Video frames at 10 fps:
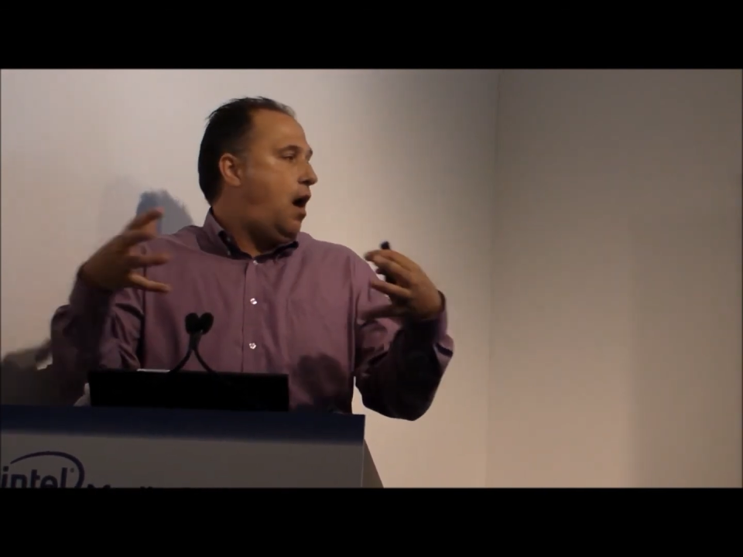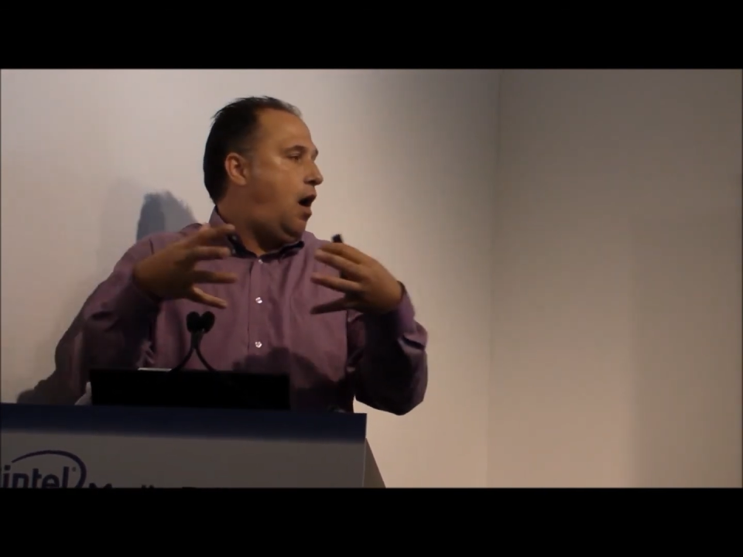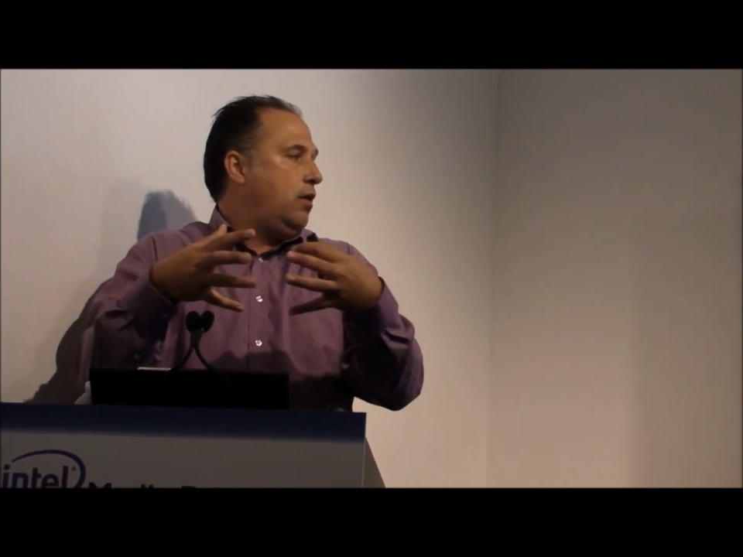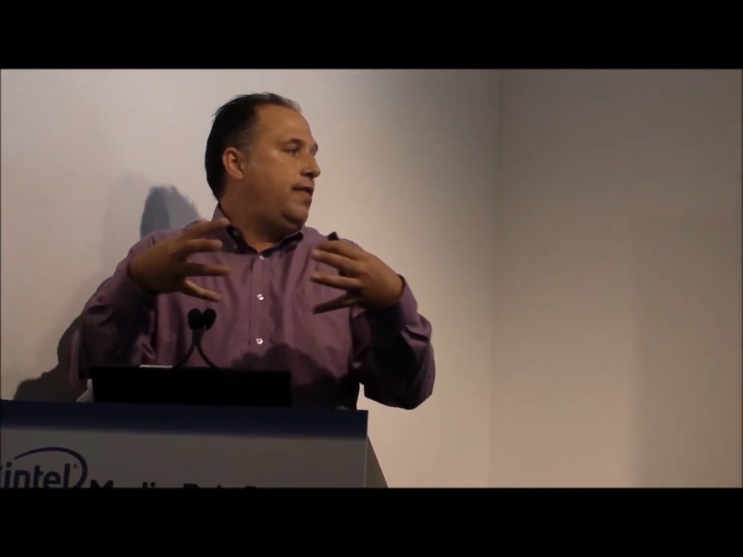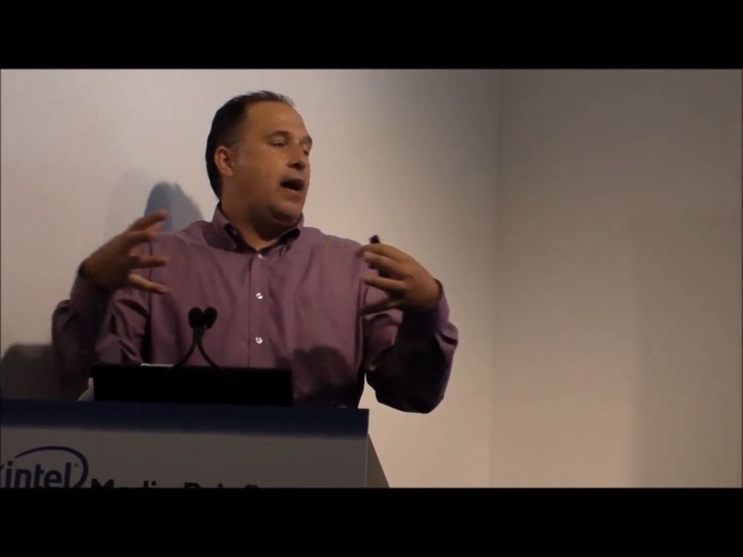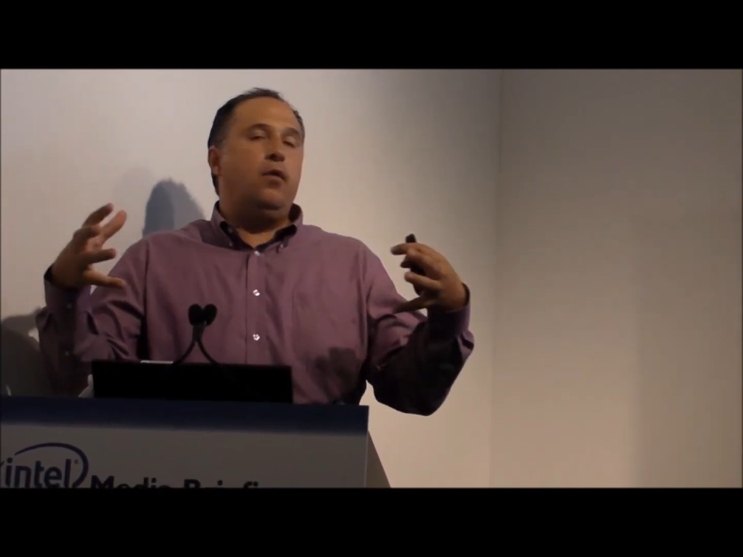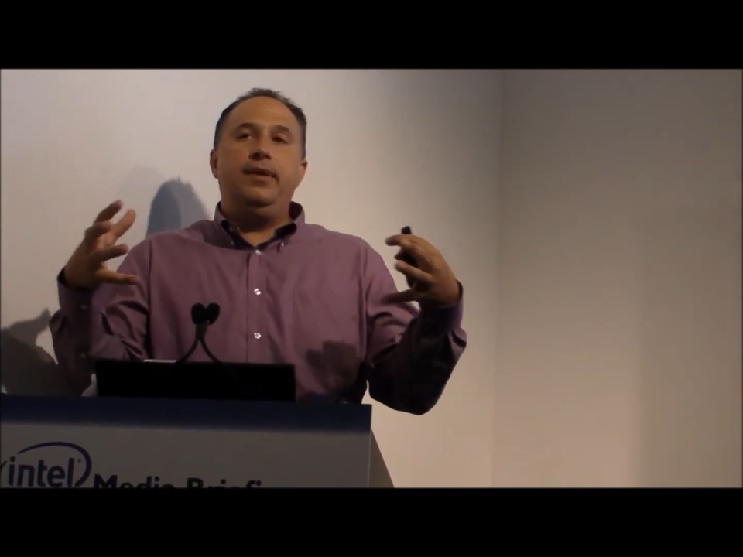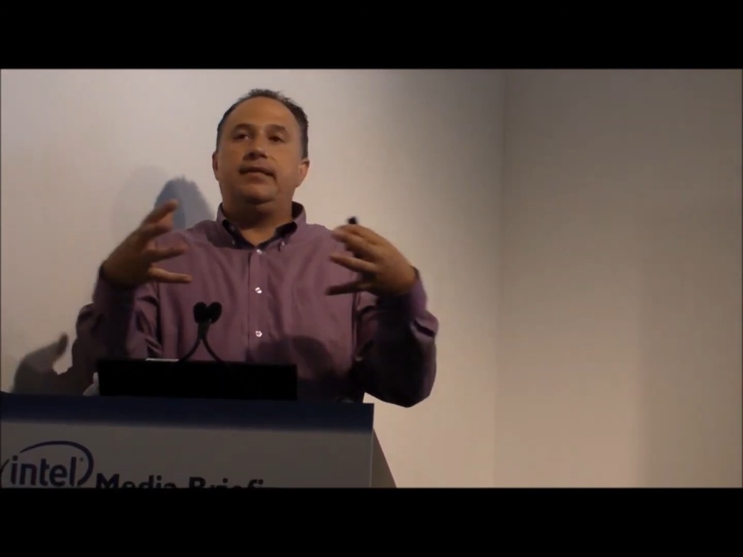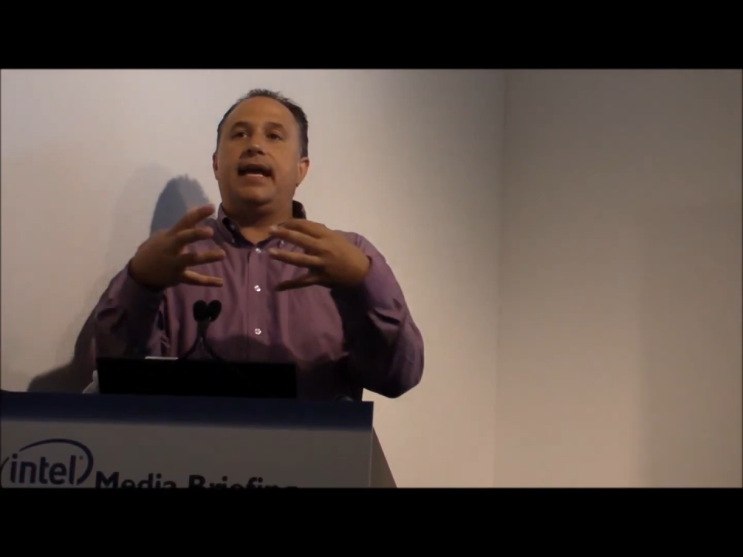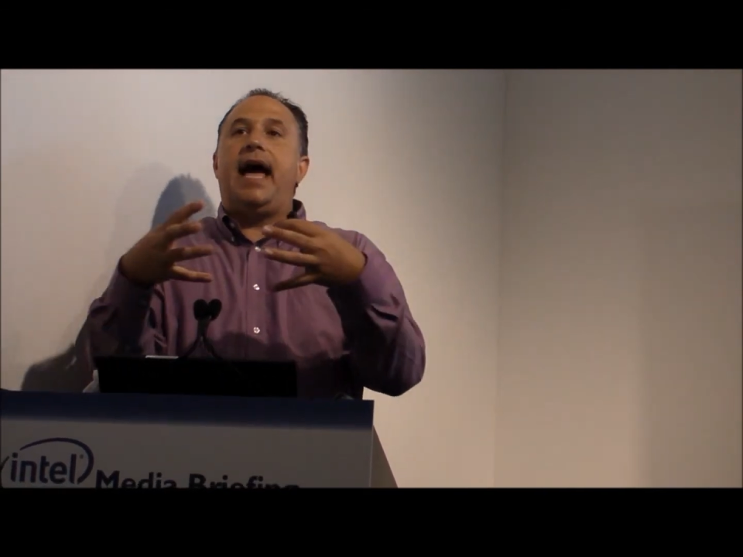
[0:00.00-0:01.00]
All of that will
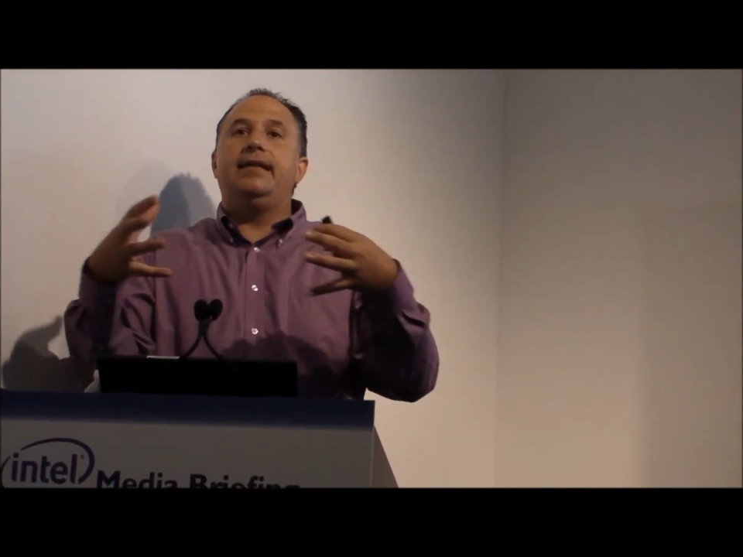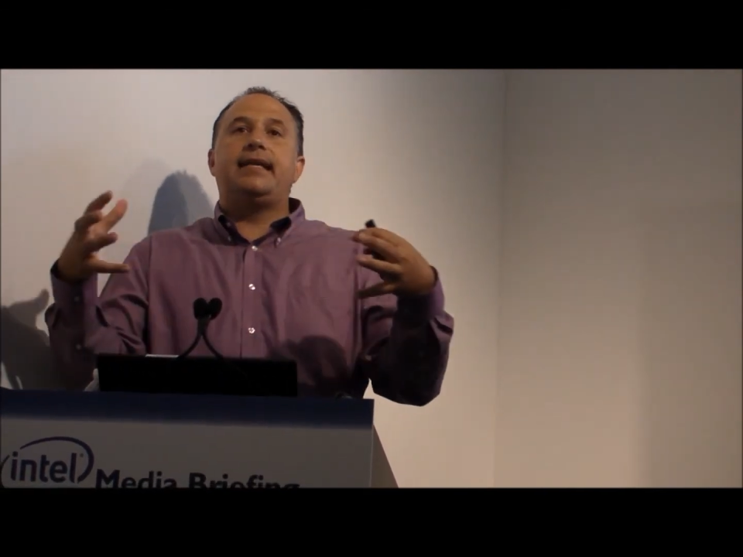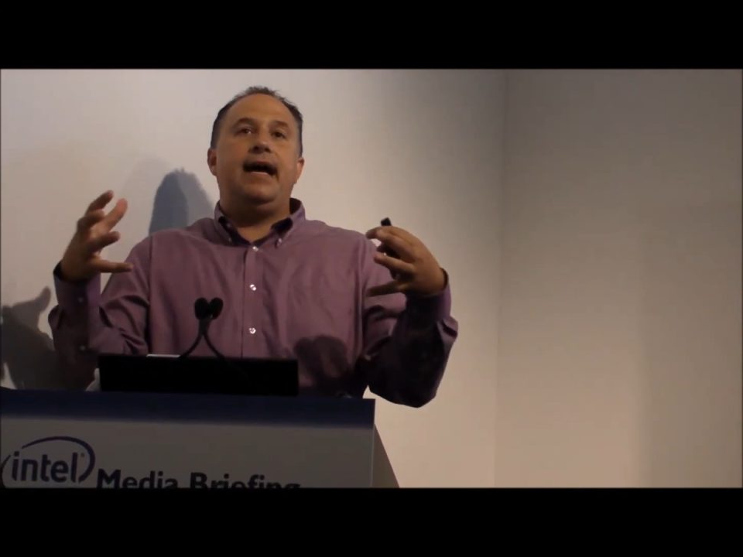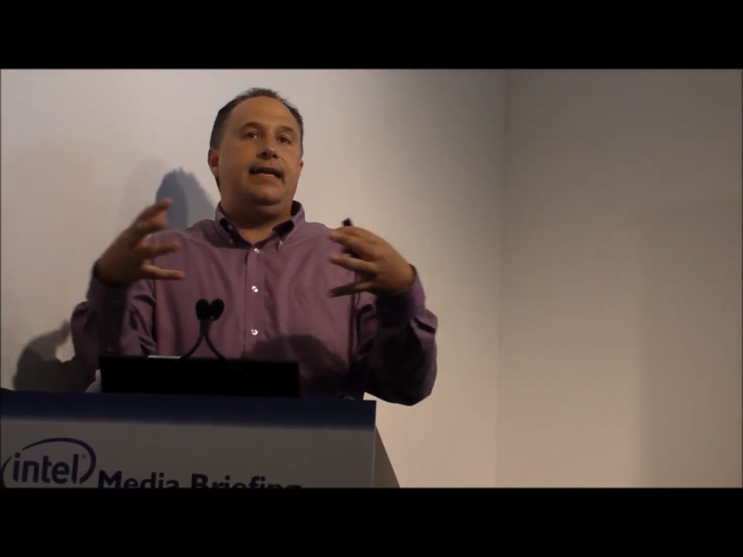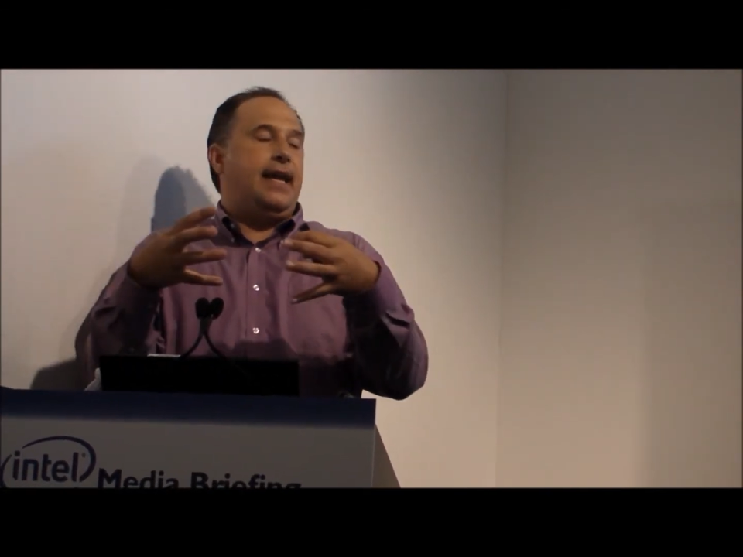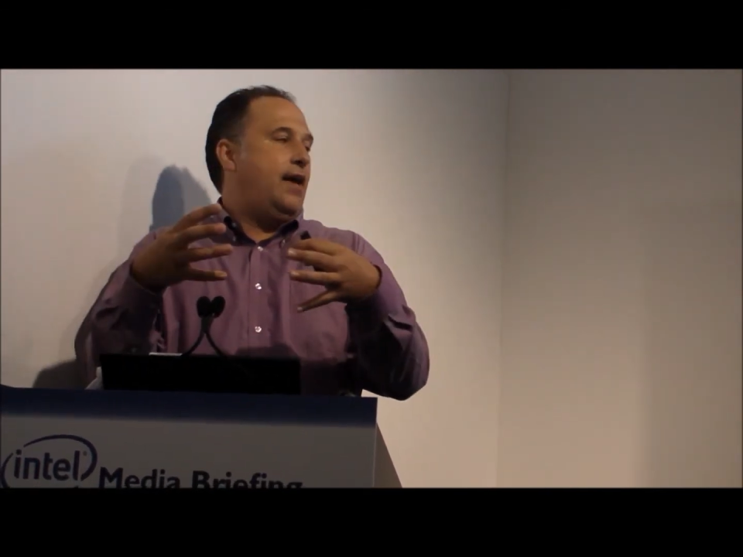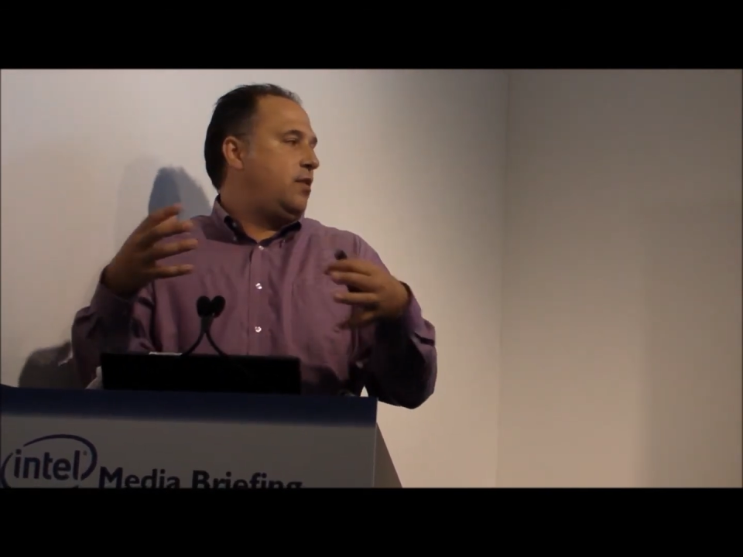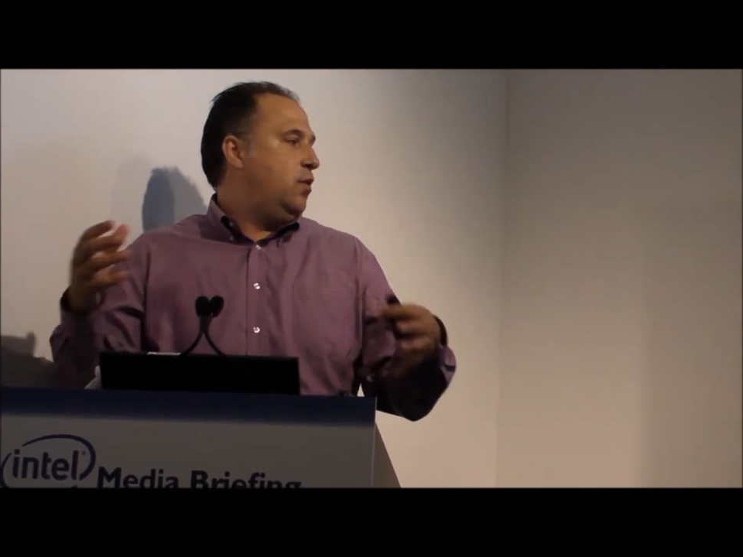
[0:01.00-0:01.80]
be tied together